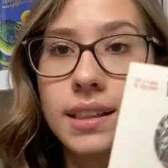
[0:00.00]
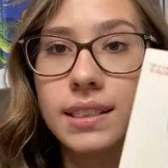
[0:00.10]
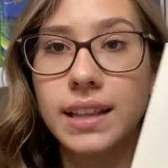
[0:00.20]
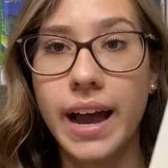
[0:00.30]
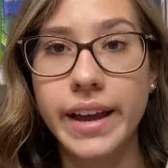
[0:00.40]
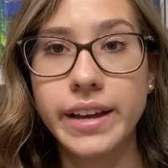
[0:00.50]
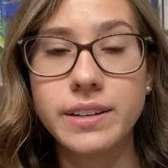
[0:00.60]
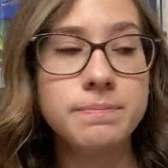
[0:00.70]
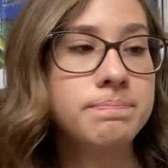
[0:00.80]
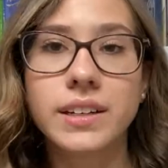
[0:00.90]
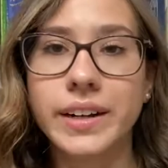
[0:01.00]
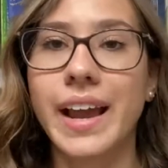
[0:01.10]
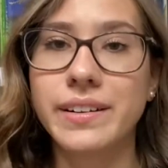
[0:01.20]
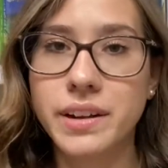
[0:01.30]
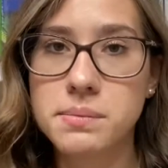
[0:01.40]
Laya. Okay,
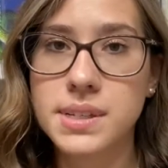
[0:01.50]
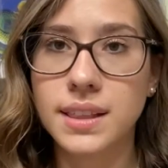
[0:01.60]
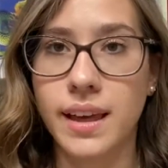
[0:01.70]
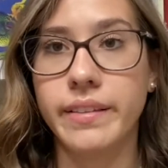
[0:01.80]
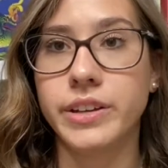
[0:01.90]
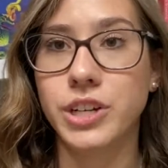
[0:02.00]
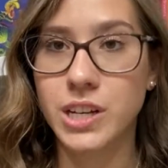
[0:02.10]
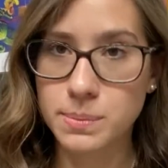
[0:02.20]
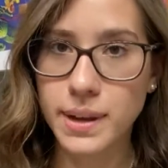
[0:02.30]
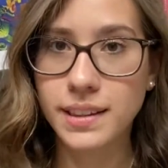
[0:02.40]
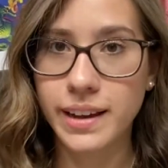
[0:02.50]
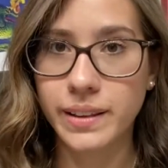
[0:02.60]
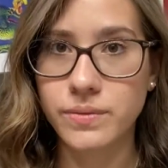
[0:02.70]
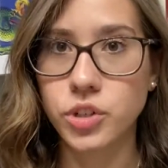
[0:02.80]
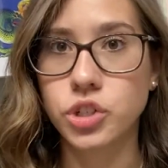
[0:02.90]
her name's Delilah. She goes by Lila
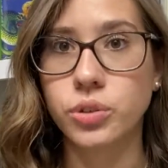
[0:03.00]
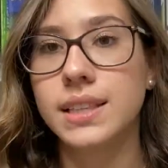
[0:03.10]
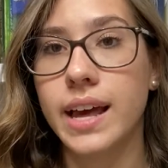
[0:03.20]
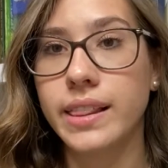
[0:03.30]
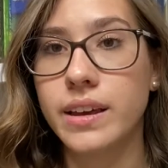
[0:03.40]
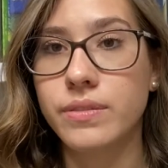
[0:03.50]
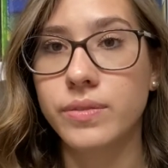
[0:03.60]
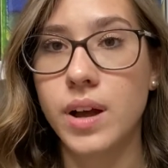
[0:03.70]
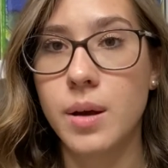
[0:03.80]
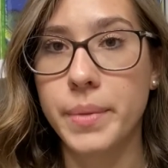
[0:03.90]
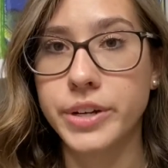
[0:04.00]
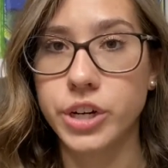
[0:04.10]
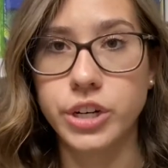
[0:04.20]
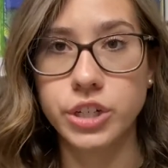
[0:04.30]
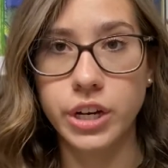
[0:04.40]
for short. Lila from A
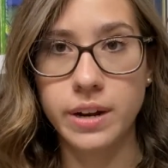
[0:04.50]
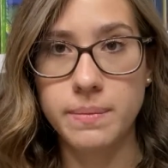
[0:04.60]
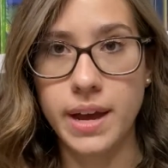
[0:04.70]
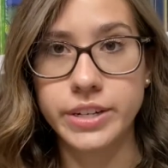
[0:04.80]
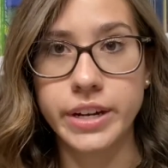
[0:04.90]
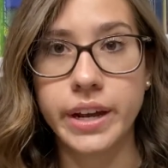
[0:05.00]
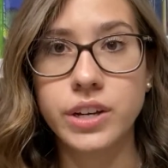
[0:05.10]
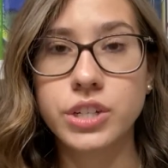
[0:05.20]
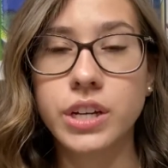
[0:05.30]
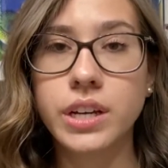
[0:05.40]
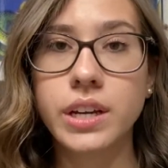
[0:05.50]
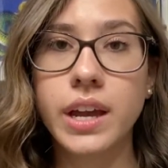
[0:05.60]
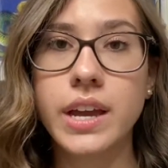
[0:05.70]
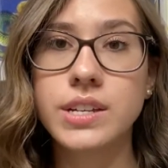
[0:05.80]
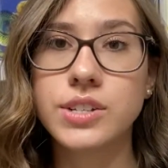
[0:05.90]
Darker Shade of Magic. She
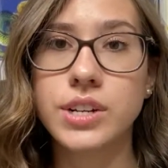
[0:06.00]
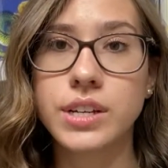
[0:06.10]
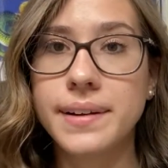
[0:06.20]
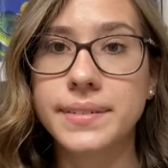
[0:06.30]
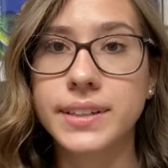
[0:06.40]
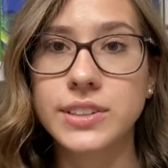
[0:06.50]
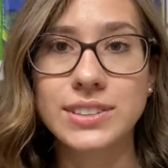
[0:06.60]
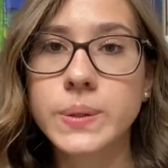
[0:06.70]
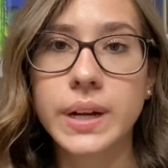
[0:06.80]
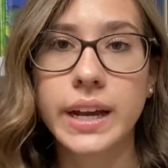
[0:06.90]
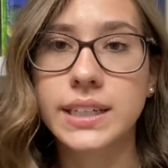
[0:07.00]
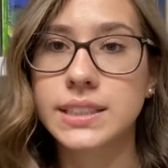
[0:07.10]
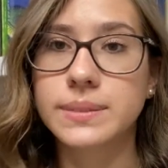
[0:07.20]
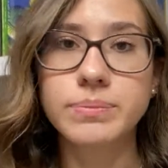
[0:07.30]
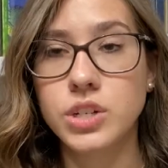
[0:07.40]
is just a really cool
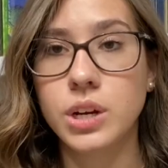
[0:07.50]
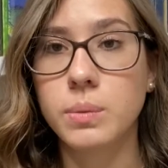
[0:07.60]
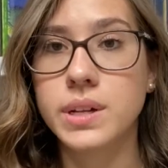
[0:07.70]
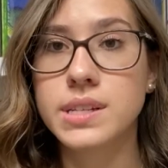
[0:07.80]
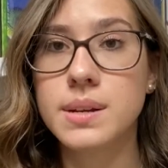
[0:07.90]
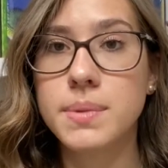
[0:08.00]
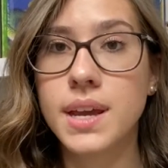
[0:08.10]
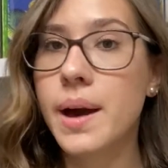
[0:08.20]
character. She wants to be a